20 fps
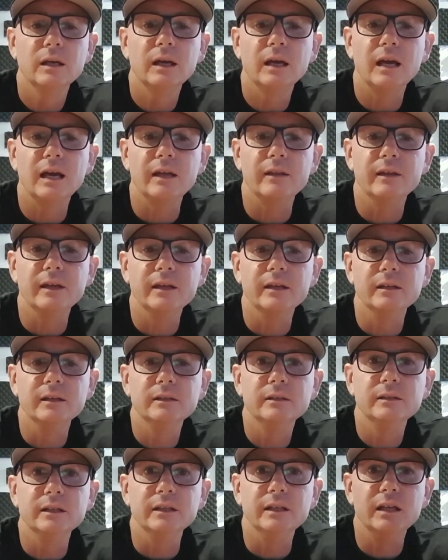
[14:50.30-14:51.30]
and then
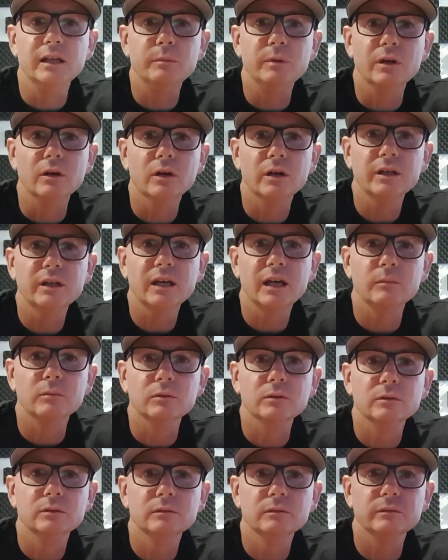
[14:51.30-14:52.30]
your DPI
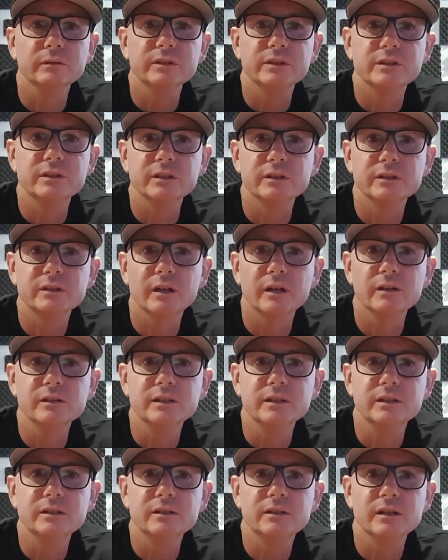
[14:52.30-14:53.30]
cable, which just goes
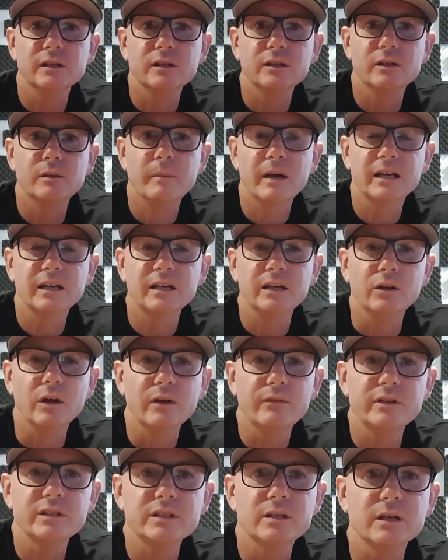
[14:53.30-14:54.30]
into the back of your
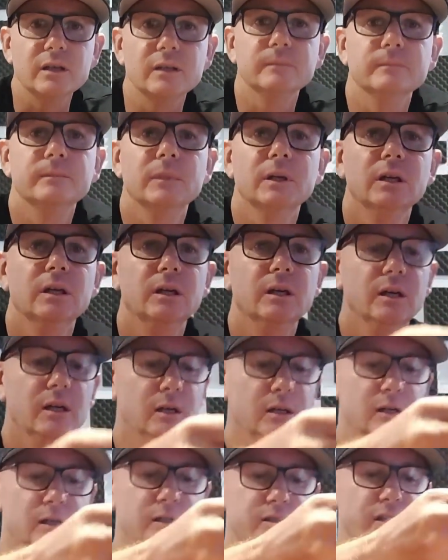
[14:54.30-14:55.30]
graphics card.
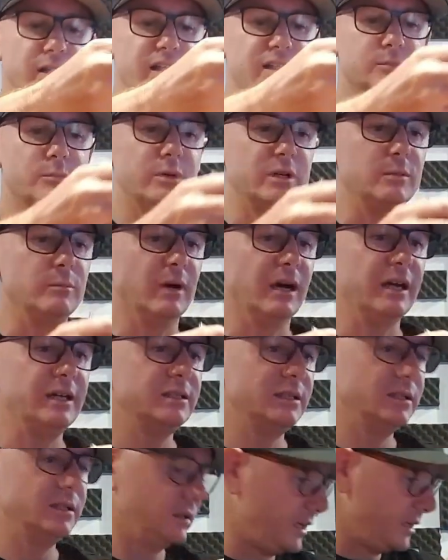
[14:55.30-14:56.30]
So that's pretty
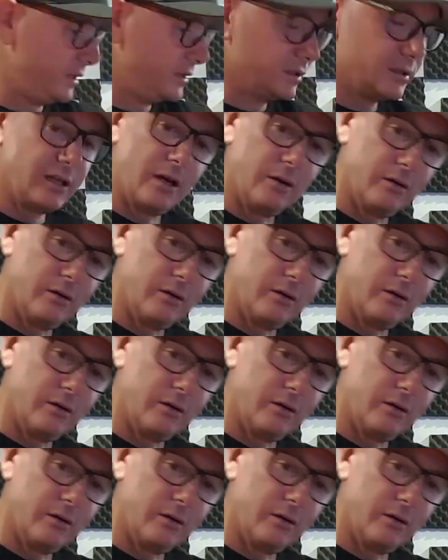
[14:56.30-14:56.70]
basic. They just go